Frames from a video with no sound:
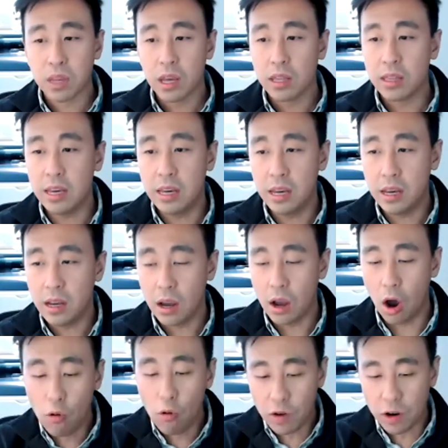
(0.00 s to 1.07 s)
the
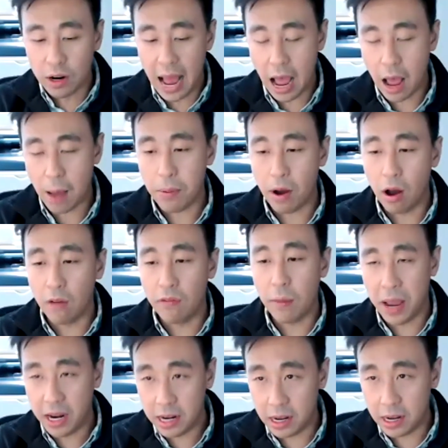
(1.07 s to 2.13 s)
overlap of
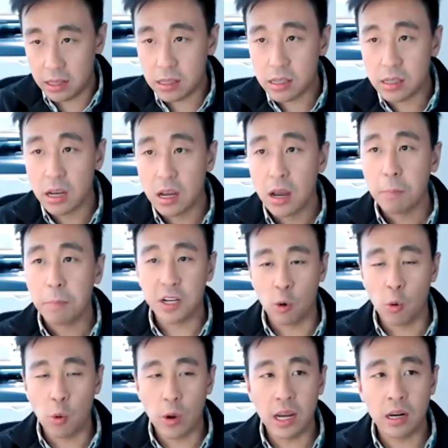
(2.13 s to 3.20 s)
opinions
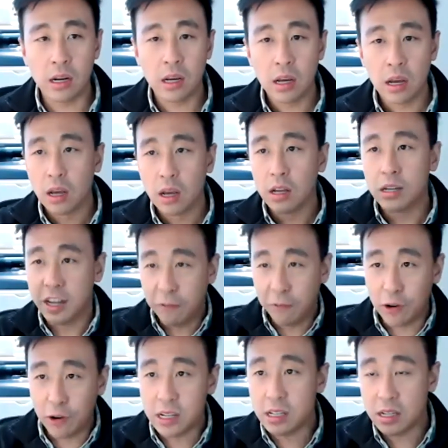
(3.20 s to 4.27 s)
between
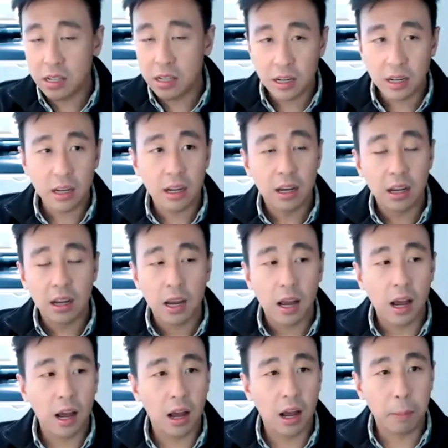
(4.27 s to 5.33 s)
different
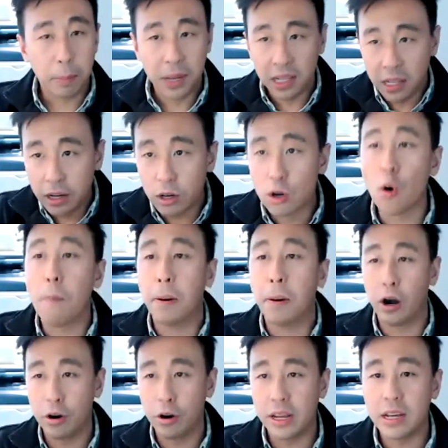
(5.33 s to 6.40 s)
political
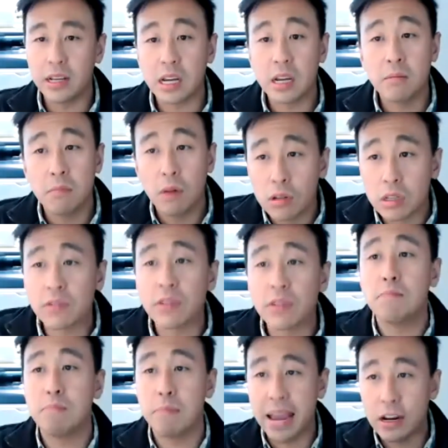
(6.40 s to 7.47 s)
parties in most of the
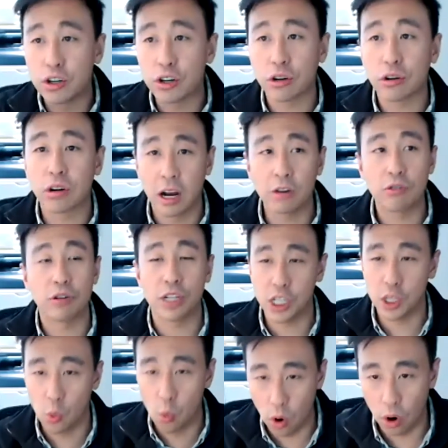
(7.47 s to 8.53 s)
major countries in
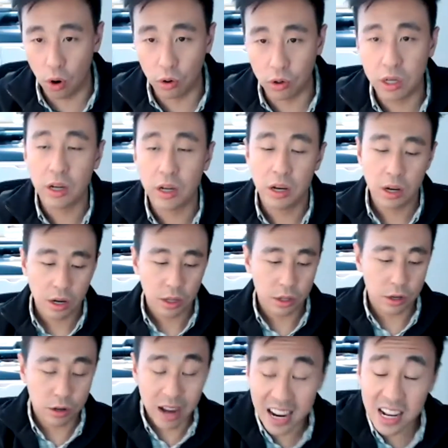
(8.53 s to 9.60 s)
the world,
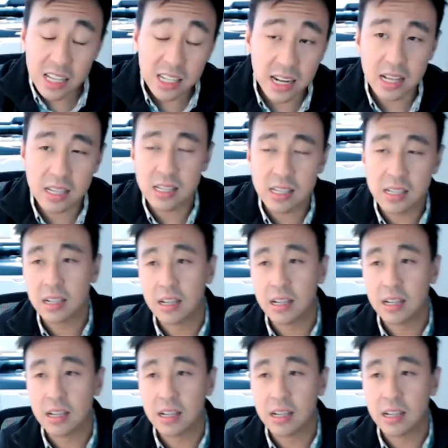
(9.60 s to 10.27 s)
United States,